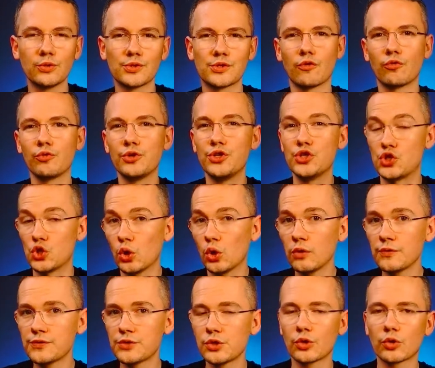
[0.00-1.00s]

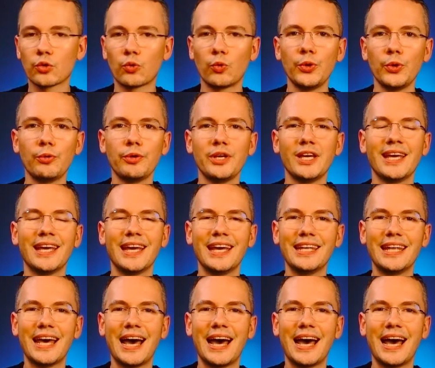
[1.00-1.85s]
resolves your query, and